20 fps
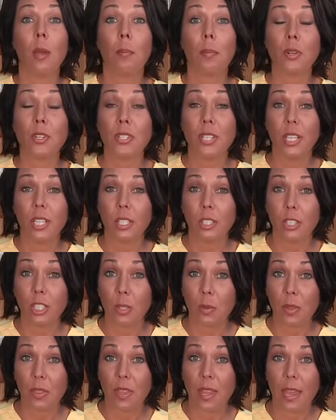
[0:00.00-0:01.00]

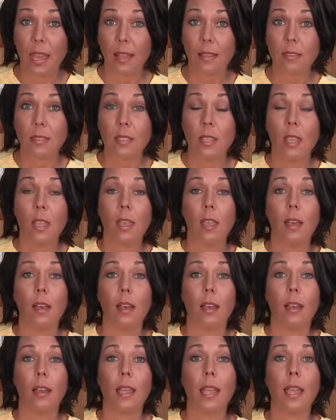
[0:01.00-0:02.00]
particularly with cats,
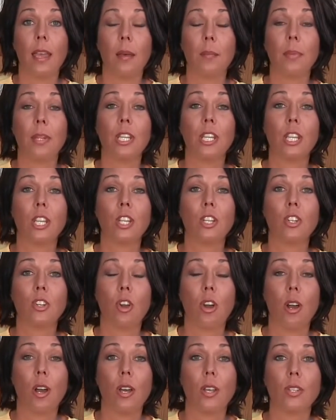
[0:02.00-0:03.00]
but it can
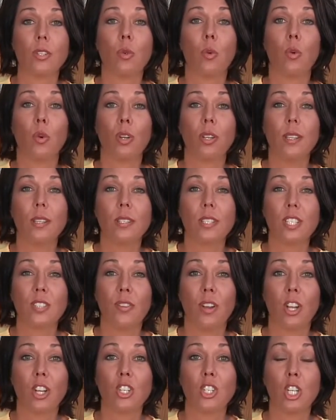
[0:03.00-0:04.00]
cause organ
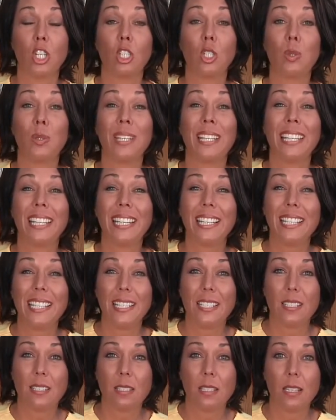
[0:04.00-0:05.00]
dysfunction, including
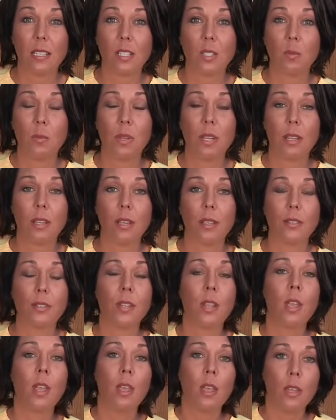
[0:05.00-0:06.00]
kidney disease,
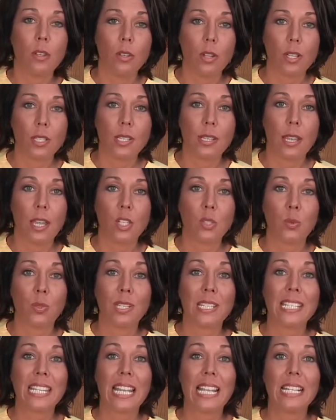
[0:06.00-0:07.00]
because dogs and cats
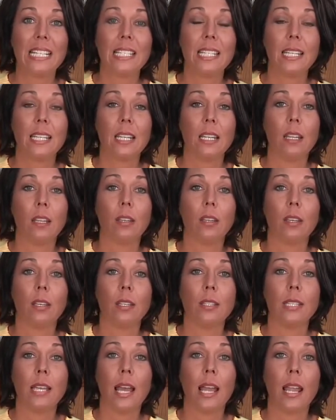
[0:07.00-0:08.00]
were designed to eat
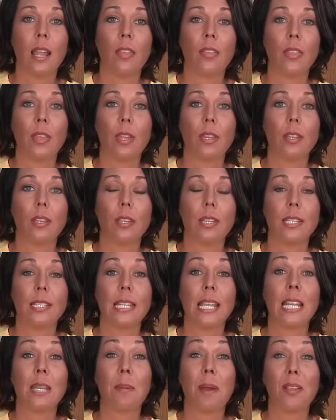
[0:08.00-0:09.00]
a diet that
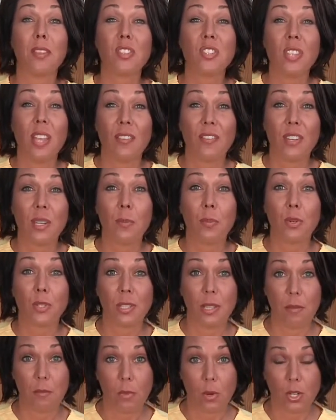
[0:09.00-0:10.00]
contained about
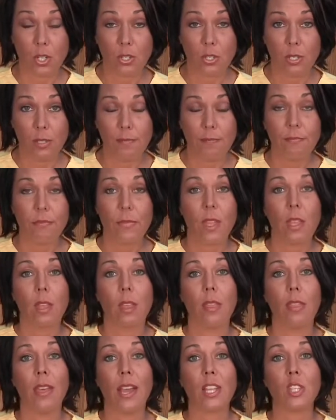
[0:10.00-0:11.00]
70% moisture.
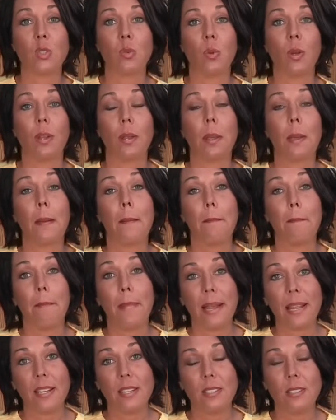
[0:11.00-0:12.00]
That's what
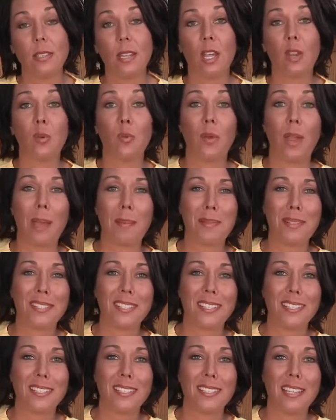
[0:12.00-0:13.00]
mice and
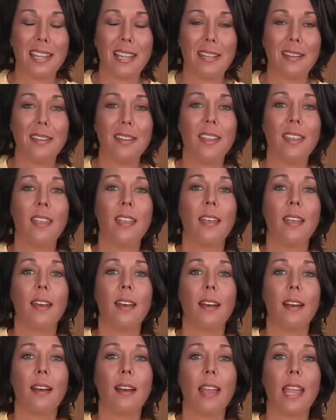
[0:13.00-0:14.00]
rabbits contain.
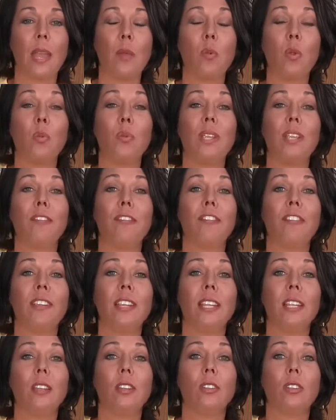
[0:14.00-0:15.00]
And when we
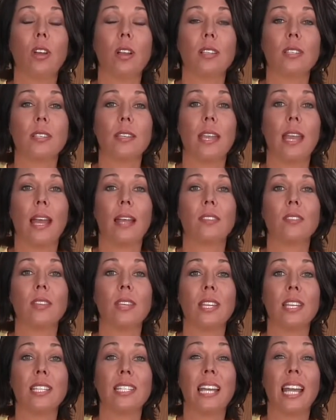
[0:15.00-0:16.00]
feed dogs and cats
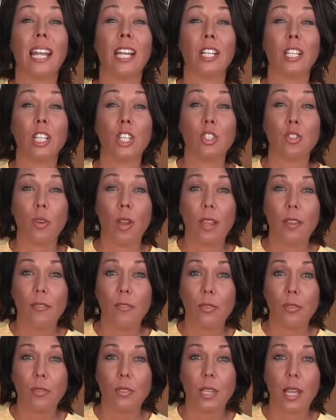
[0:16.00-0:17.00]
an entirely dry
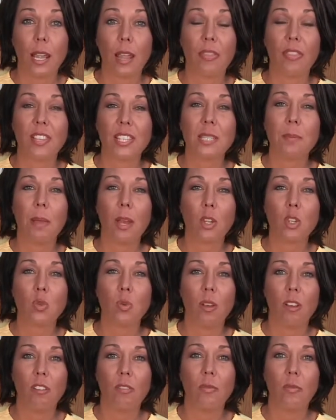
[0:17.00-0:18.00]
food diet that's about
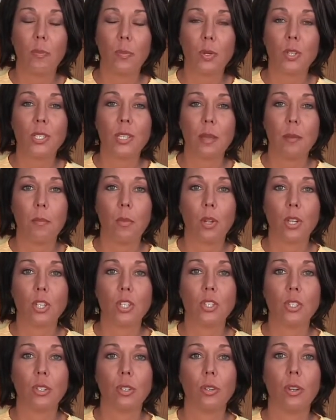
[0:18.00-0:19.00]
12%
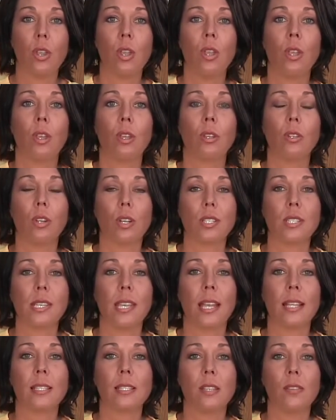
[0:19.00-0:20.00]
moisture, dogs
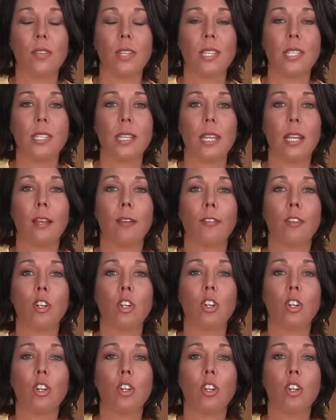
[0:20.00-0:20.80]
and cats live in a state of